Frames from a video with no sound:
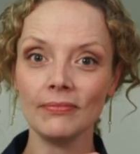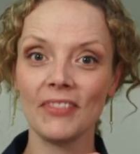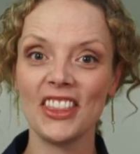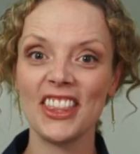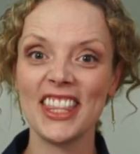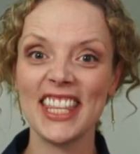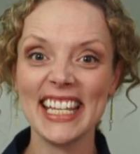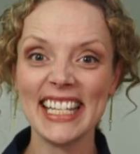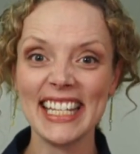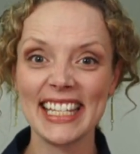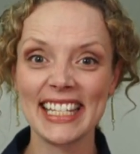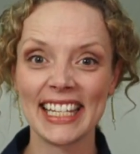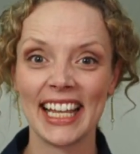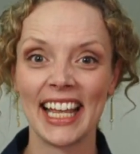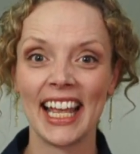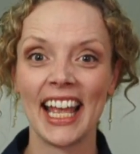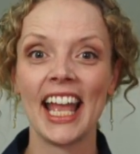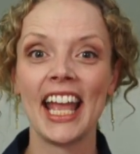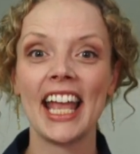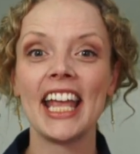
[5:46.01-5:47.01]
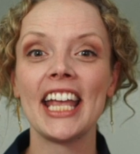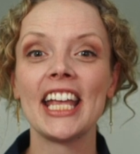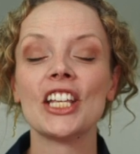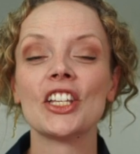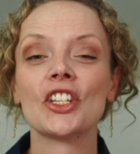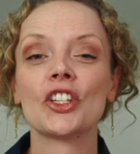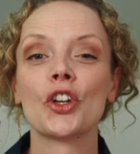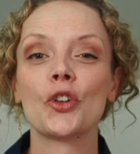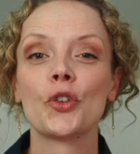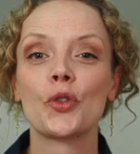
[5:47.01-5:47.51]
This
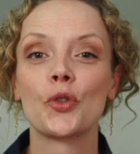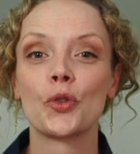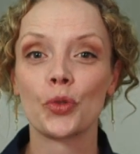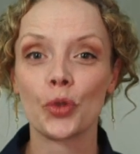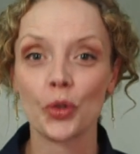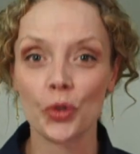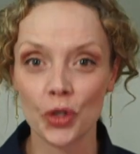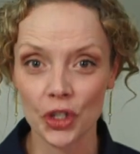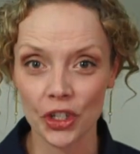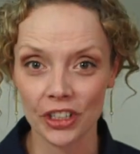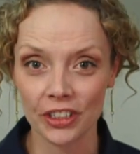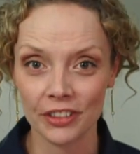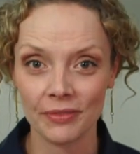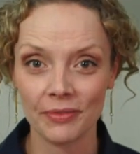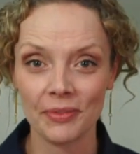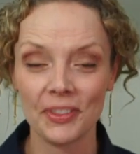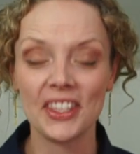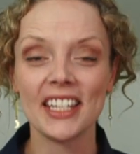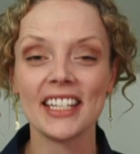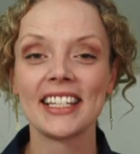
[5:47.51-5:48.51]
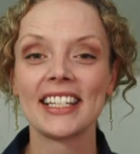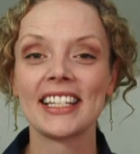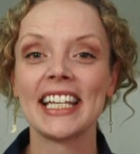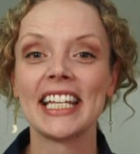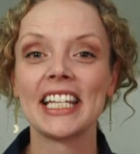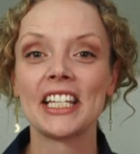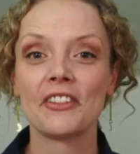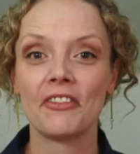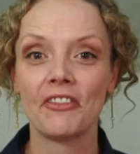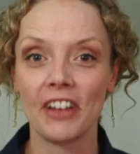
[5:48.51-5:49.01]
is crucial. This
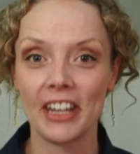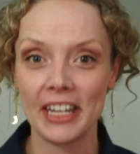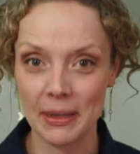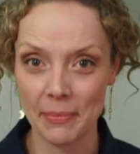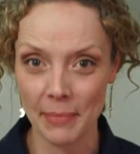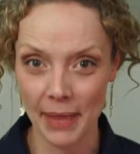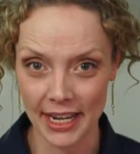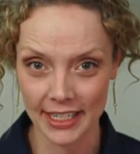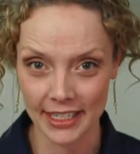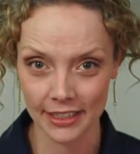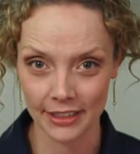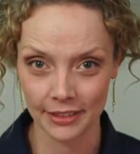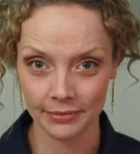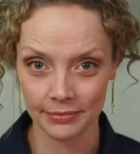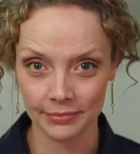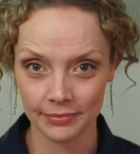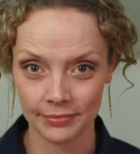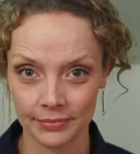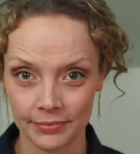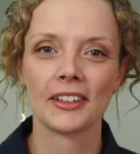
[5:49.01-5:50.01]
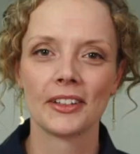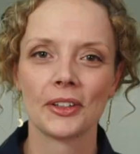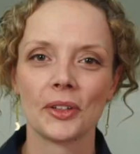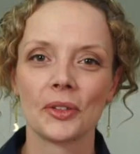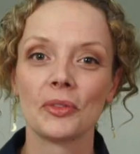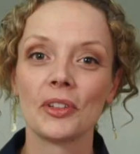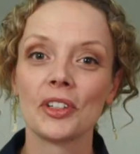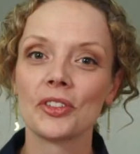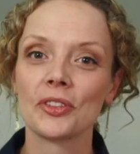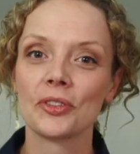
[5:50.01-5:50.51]
is fundamental.
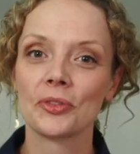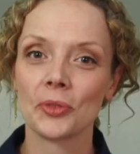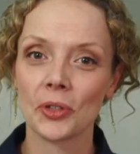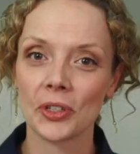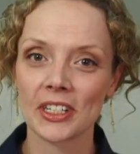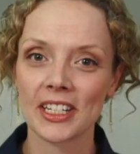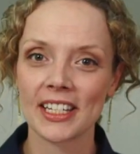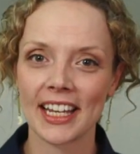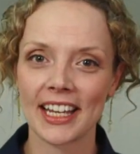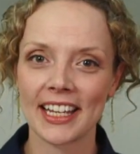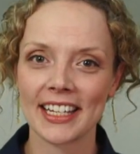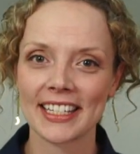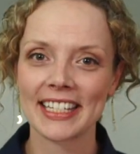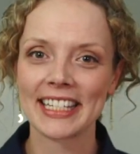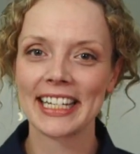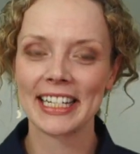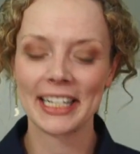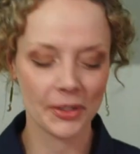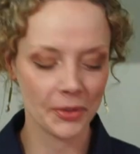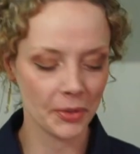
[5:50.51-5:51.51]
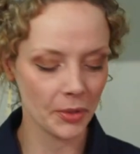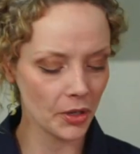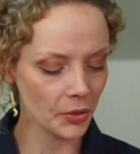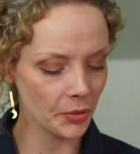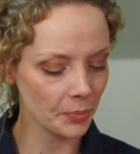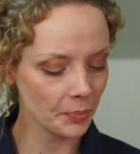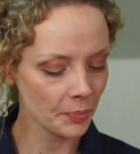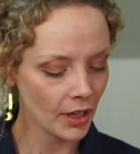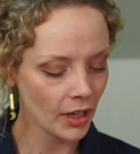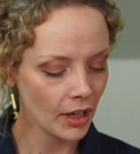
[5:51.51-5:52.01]
Richard Rohr says, and I
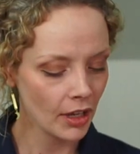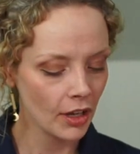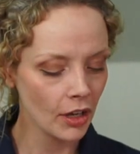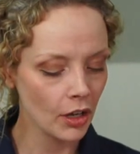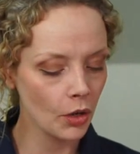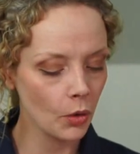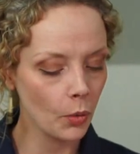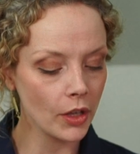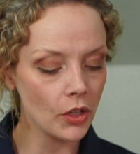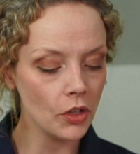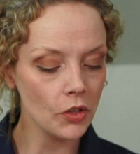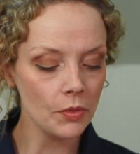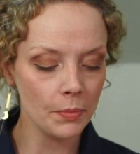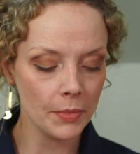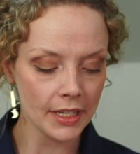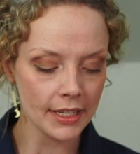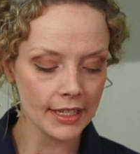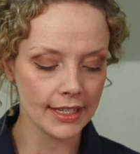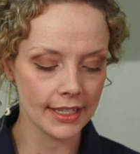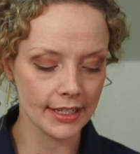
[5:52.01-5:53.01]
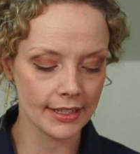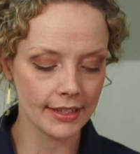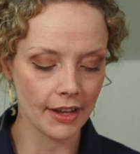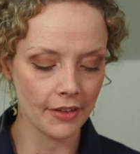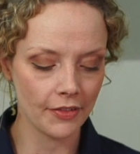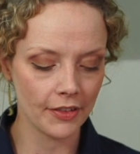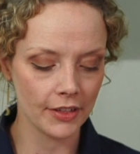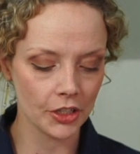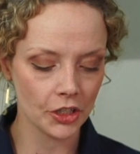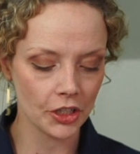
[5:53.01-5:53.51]
quote, "When you miss this
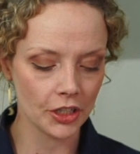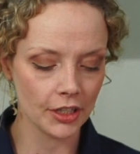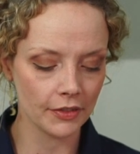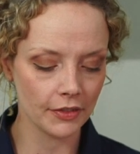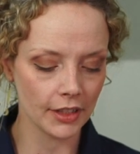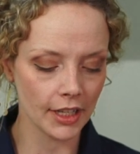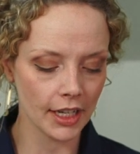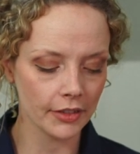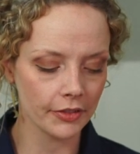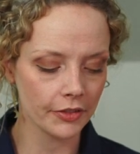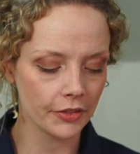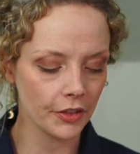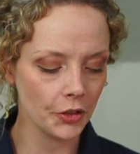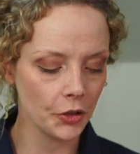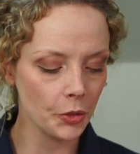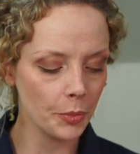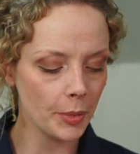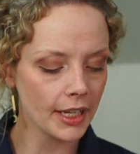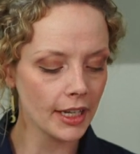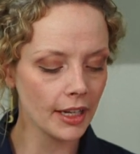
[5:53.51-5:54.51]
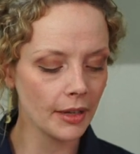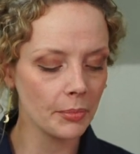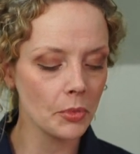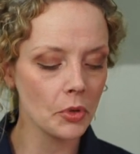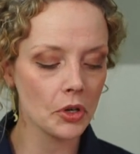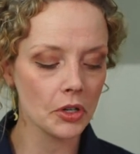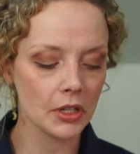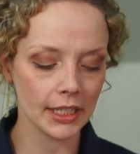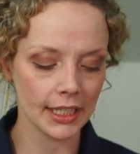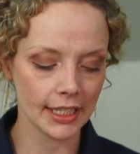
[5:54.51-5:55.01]
definition of love, you become
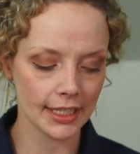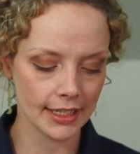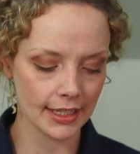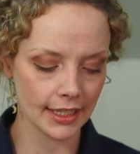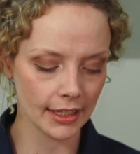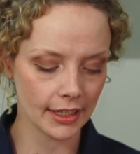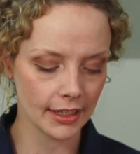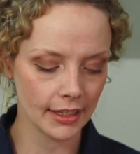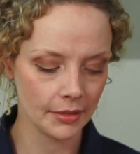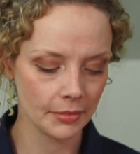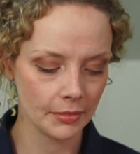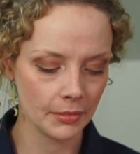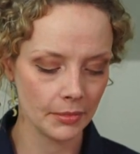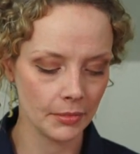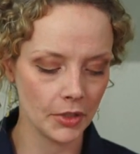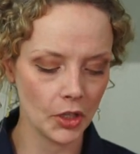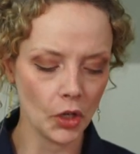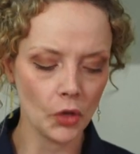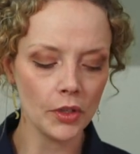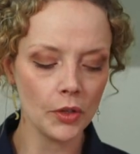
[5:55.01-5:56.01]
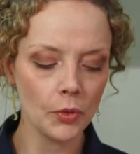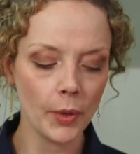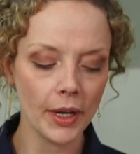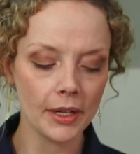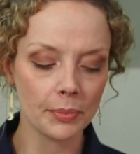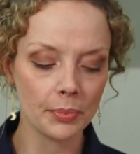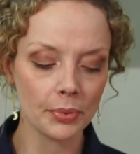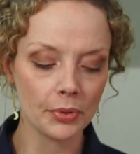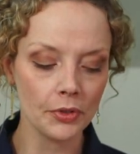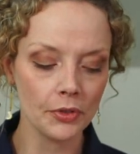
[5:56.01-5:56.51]
moralistic. The only way to
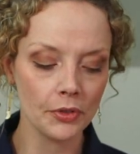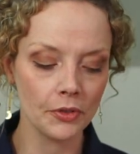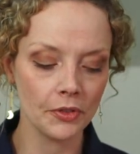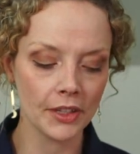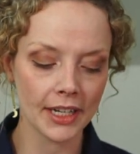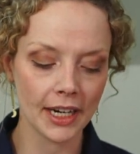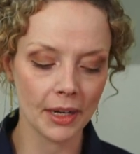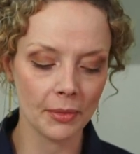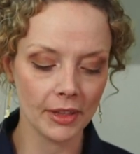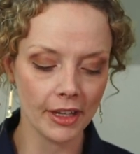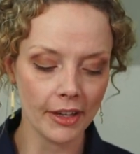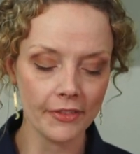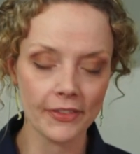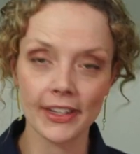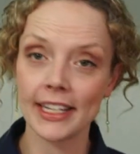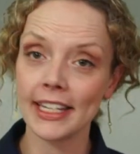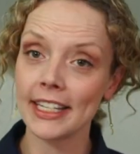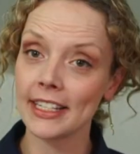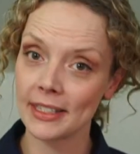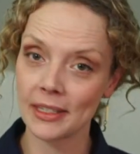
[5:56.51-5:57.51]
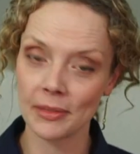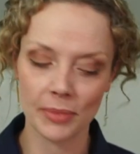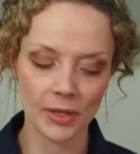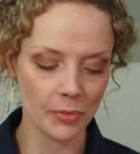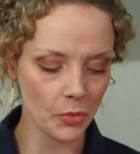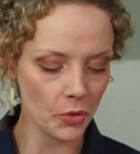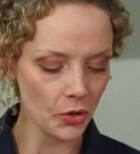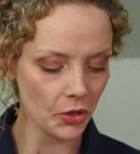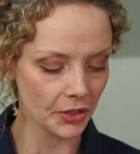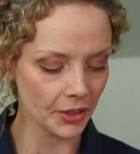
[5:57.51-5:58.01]
prove that I'm loving is to be
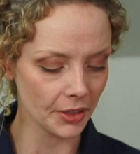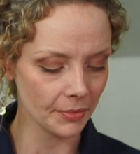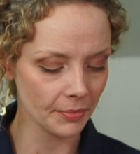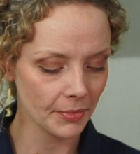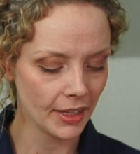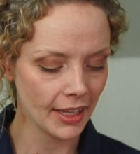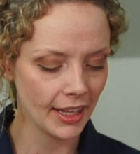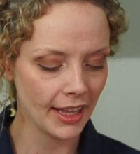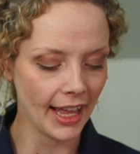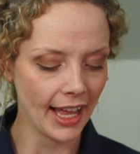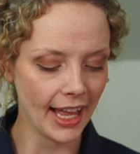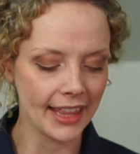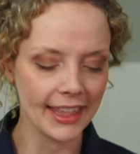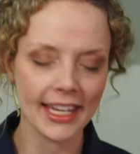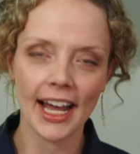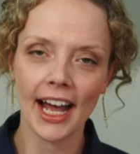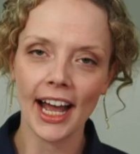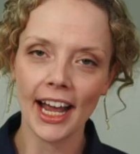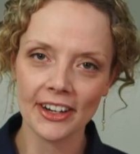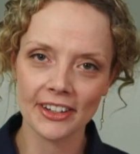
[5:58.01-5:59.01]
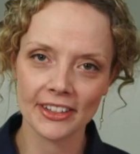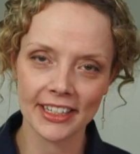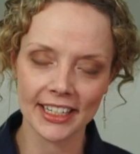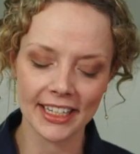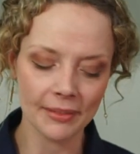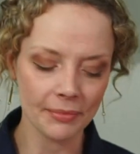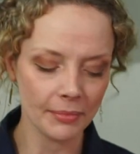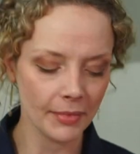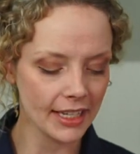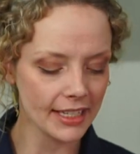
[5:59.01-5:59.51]
moral. And the
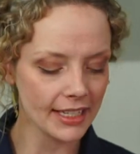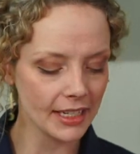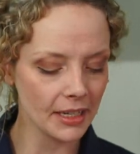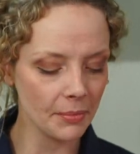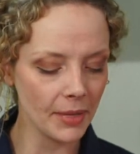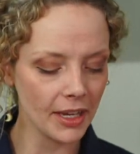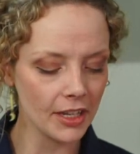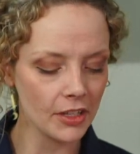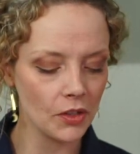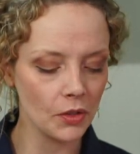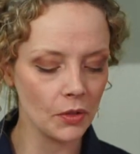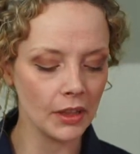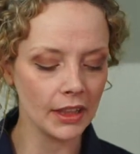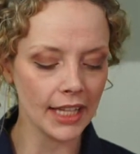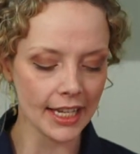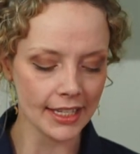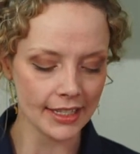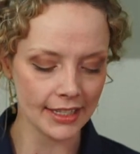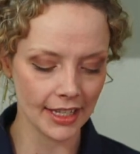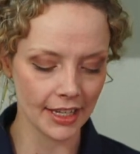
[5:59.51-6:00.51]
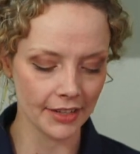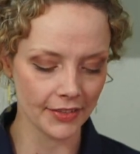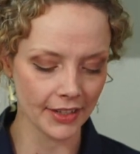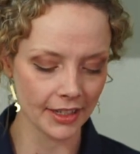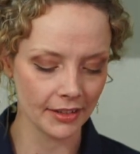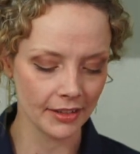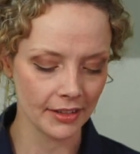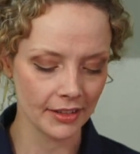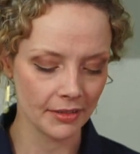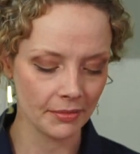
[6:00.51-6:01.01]
irony is that it makes you less
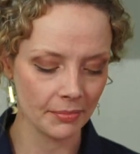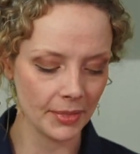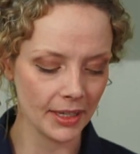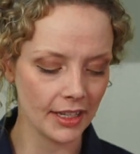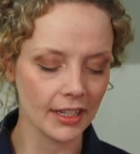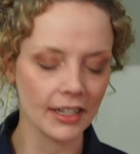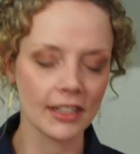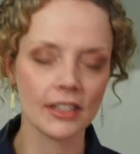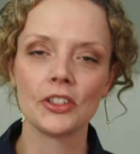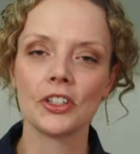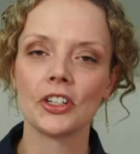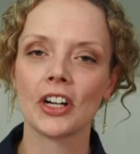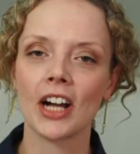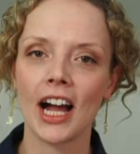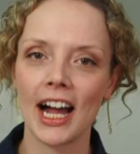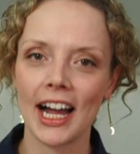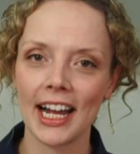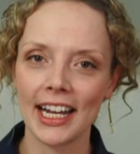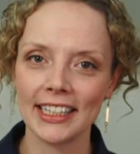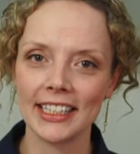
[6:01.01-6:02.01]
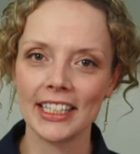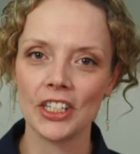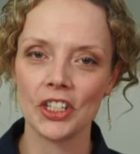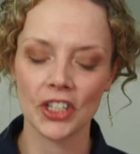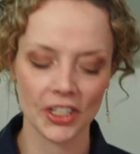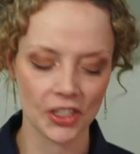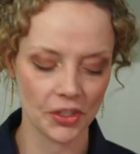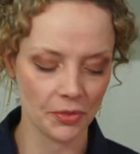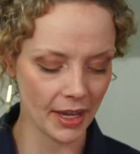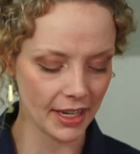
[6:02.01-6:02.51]
loving because you're highly
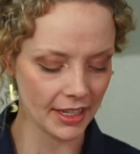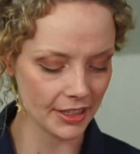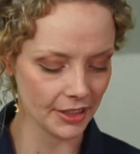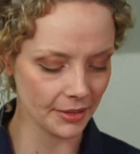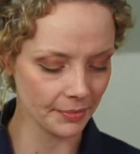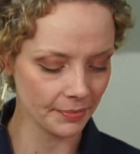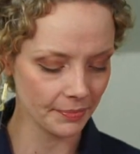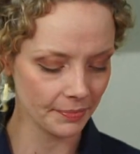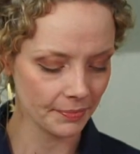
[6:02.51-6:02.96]
judgmental."